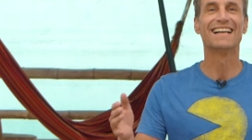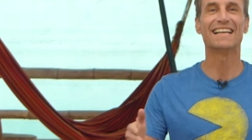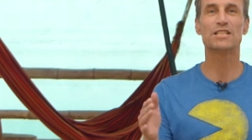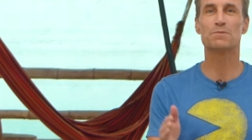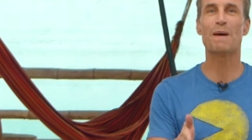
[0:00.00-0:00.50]

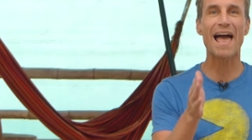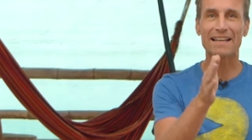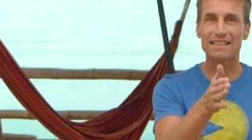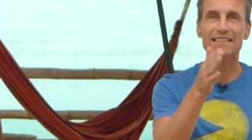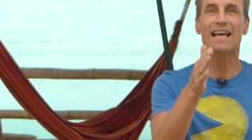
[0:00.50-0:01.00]

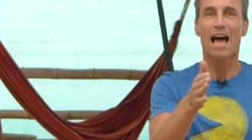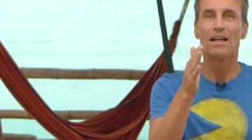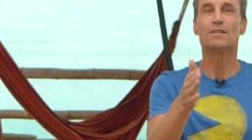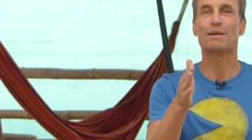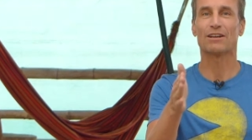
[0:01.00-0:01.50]
expanded
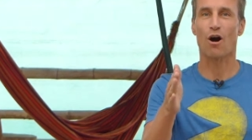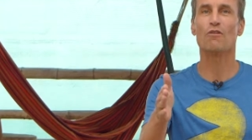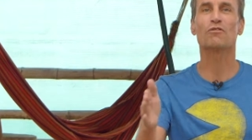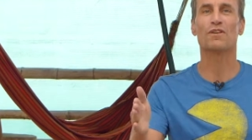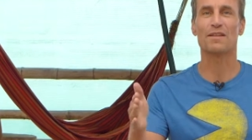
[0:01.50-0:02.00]
depending on
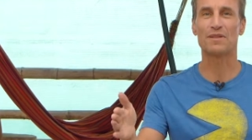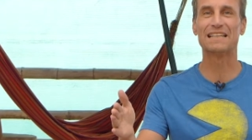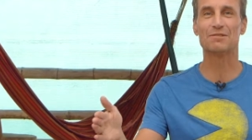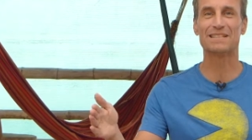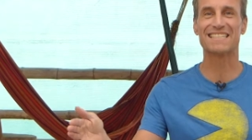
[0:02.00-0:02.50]
how
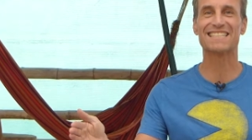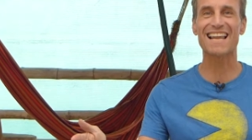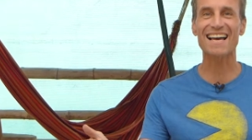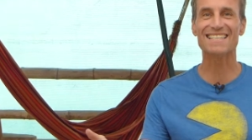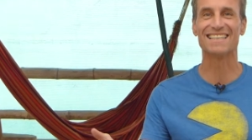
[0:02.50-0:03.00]
thinly we
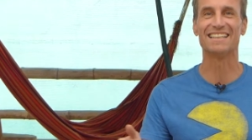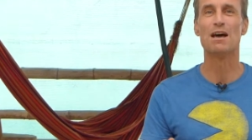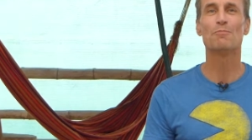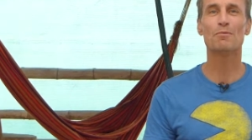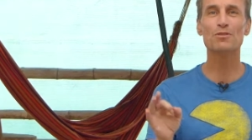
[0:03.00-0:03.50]
slice it,
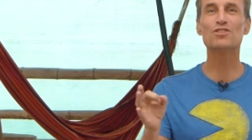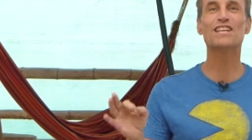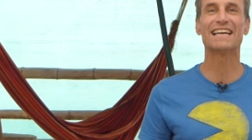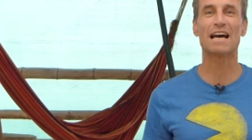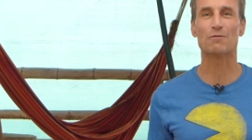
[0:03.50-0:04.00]
but we
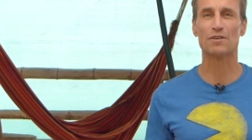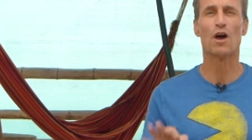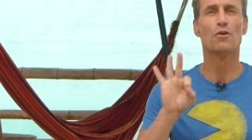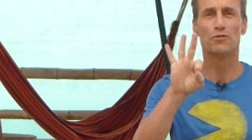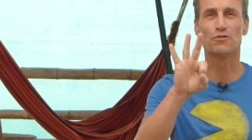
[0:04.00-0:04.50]
usually end up with
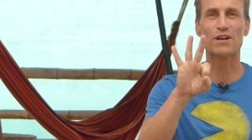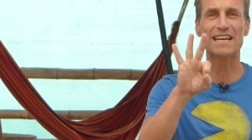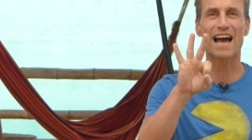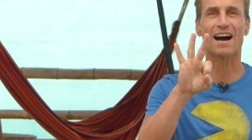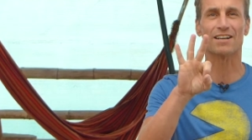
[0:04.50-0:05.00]

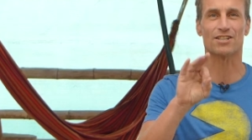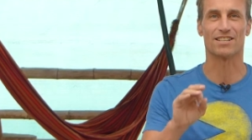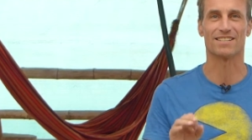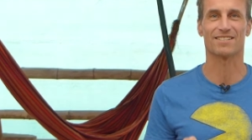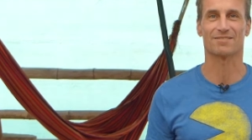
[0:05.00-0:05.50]
3
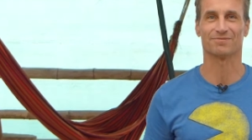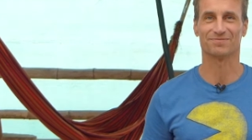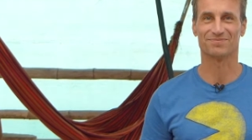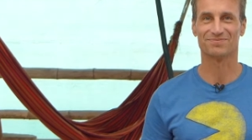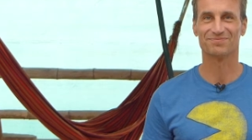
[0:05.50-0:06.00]
arches.
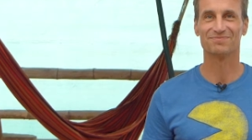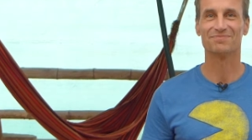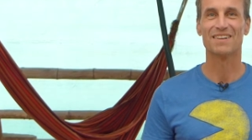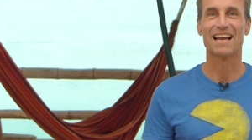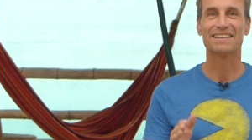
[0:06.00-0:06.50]

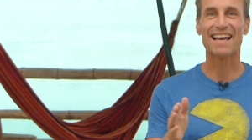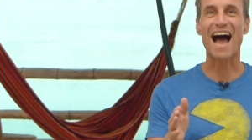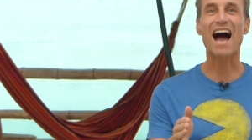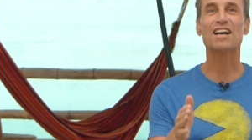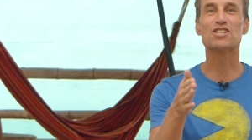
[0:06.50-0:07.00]
The
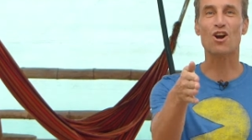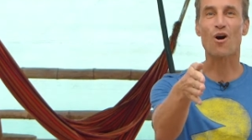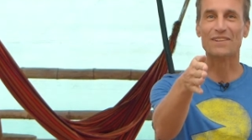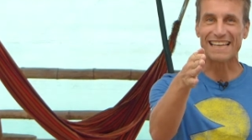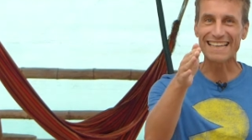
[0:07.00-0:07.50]
arch
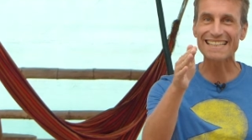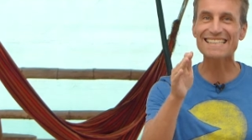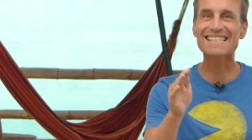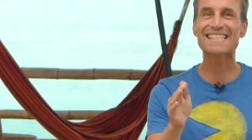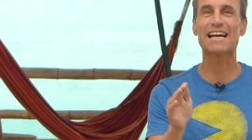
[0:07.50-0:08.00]
on the
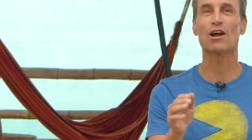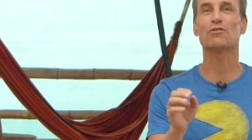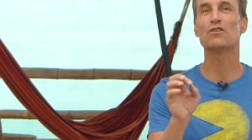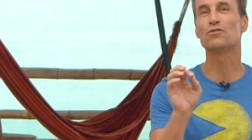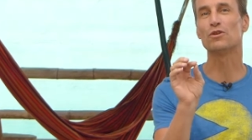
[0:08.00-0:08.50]
inside of
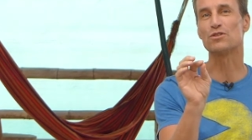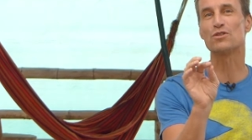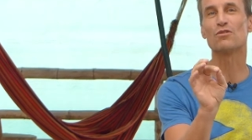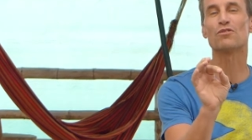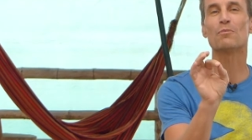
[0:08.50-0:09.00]
your foot,
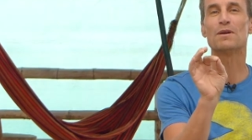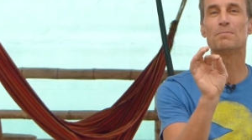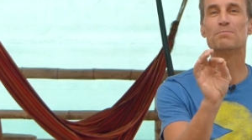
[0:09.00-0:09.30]
so from your